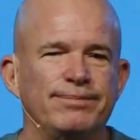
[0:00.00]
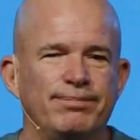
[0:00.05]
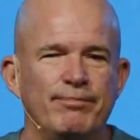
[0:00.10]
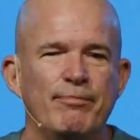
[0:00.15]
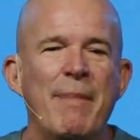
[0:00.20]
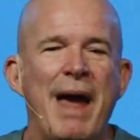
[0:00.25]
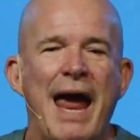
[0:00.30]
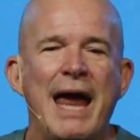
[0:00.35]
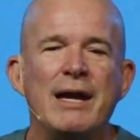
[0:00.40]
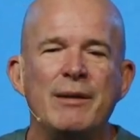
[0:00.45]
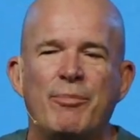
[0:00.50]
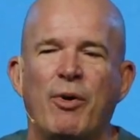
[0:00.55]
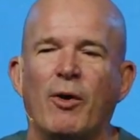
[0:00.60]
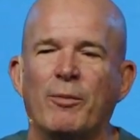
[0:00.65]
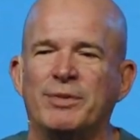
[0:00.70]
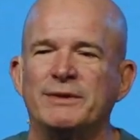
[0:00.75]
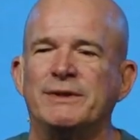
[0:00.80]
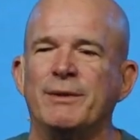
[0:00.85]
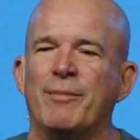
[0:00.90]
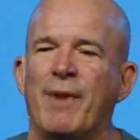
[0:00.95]
main
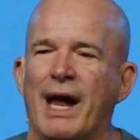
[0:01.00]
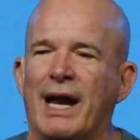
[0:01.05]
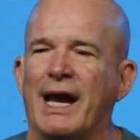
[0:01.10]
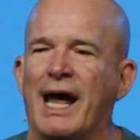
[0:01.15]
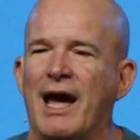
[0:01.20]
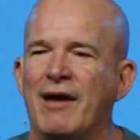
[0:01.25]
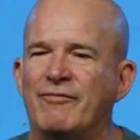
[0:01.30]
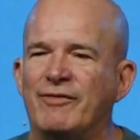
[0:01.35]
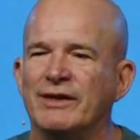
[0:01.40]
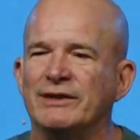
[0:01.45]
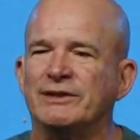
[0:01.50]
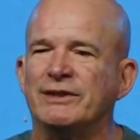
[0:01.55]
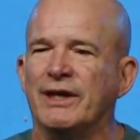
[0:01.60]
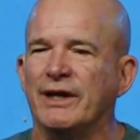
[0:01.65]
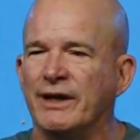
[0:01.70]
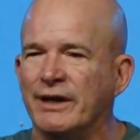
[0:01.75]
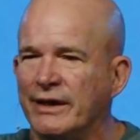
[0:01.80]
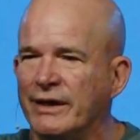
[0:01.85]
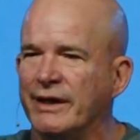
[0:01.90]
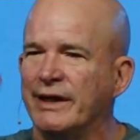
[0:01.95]
purpose in my life is
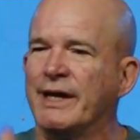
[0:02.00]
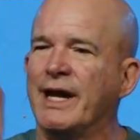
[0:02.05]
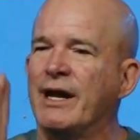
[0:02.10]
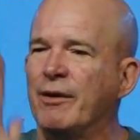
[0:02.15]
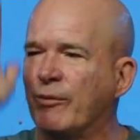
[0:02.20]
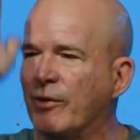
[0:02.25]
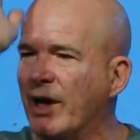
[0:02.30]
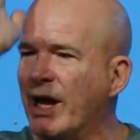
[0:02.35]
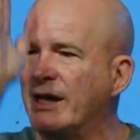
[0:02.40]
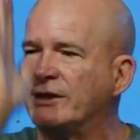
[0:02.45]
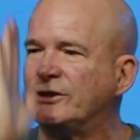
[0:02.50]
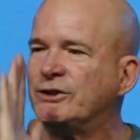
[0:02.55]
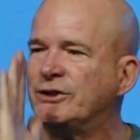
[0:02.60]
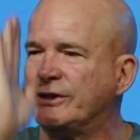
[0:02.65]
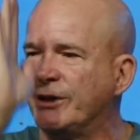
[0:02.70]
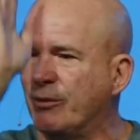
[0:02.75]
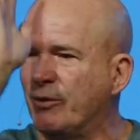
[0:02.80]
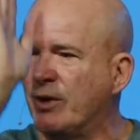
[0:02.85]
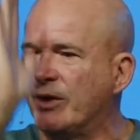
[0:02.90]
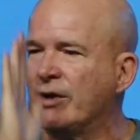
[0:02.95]
to get a
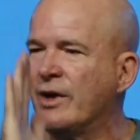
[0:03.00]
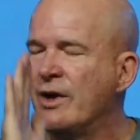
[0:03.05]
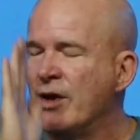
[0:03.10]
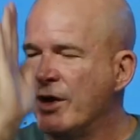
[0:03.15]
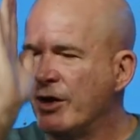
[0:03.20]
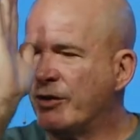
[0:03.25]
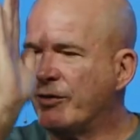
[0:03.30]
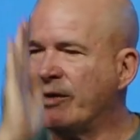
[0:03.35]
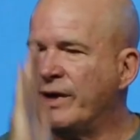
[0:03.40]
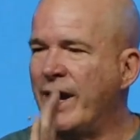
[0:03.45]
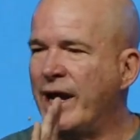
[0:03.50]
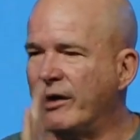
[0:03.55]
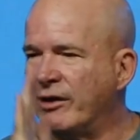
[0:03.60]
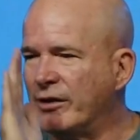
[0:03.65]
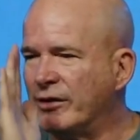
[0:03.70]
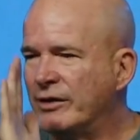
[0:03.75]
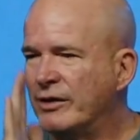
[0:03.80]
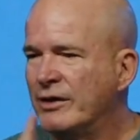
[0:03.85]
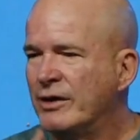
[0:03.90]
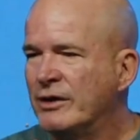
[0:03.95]
relationship with
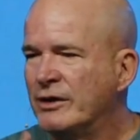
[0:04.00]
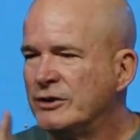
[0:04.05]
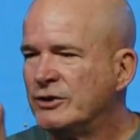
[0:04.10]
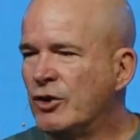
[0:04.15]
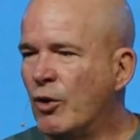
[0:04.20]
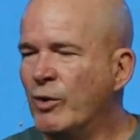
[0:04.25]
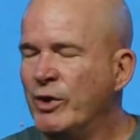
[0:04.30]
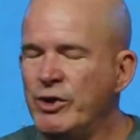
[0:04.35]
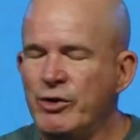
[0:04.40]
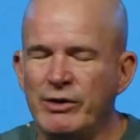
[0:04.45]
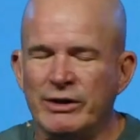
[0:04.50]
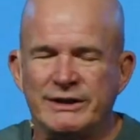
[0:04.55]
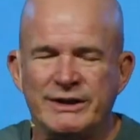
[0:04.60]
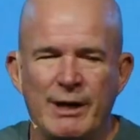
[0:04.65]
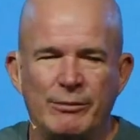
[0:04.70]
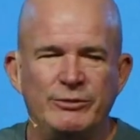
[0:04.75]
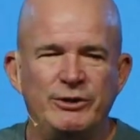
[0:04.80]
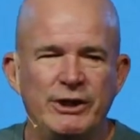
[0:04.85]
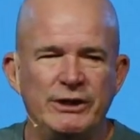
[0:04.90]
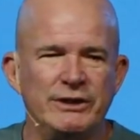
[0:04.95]
Creator. So when you
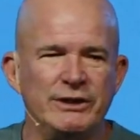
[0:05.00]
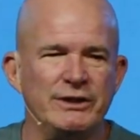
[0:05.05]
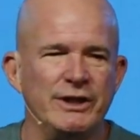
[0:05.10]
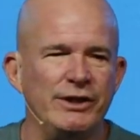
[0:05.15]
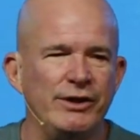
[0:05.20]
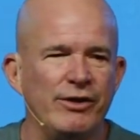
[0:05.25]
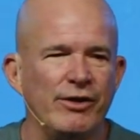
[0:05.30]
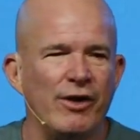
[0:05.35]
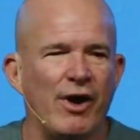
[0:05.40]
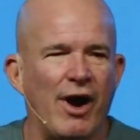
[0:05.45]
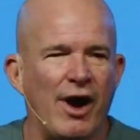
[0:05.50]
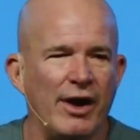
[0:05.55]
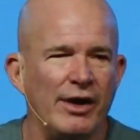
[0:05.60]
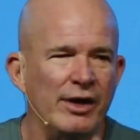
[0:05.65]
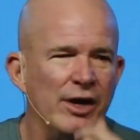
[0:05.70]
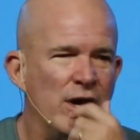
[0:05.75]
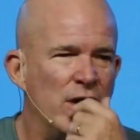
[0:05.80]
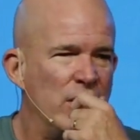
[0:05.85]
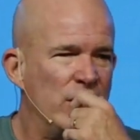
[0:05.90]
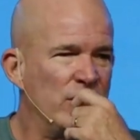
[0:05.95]
accept Jesus into your
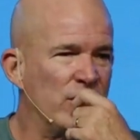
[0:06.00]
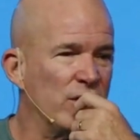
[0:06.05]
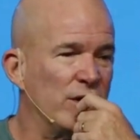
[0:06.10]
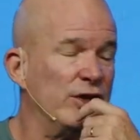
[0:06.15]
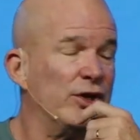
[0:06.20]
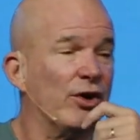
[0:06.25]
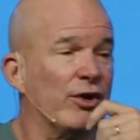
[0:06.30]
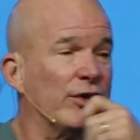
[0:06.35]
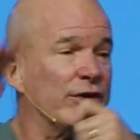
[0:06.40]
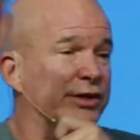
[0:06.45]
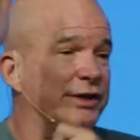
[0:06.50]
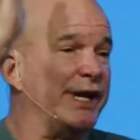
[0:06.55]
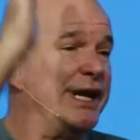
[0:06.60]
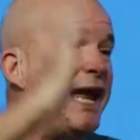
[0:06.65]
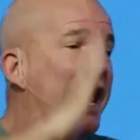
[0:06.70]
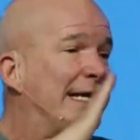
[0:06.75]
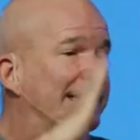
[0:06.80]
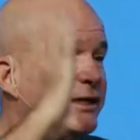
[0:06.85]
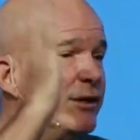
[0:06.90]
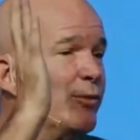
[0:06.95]
heart, you're
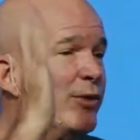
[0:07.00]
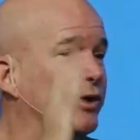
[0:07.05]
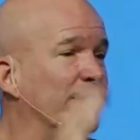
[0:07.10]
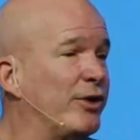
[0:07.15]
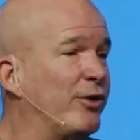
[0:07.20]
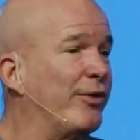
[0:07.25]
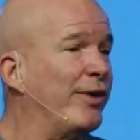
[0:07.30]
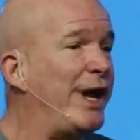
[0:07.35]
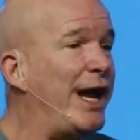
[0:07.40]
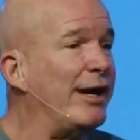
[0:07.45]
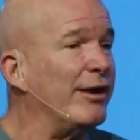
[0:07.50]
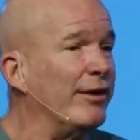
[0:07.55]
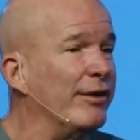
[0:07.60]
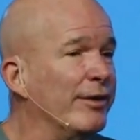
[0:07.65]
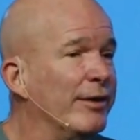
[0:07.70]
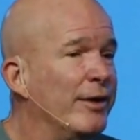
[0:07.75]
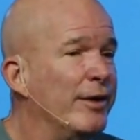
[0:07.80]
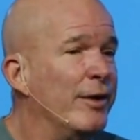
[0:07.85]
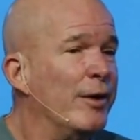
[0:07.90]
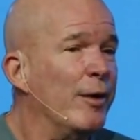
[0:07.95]
connecting with the Creator.
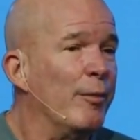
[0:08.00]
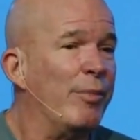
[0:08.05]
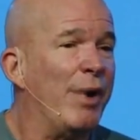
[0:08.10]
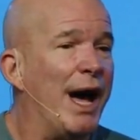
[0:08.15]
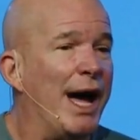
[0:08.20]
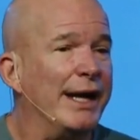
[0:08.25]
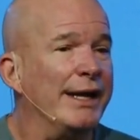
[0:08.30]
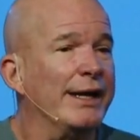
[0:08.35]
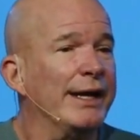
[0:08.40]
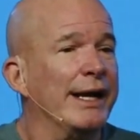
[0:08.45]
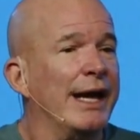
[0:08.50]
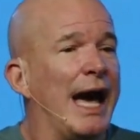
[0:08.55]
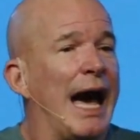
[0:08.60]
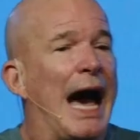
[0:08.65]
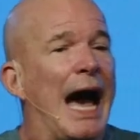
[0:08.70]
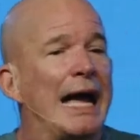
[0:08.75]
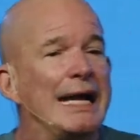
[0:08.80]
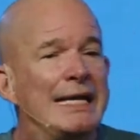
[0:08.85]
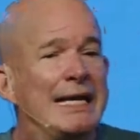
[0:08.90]
But I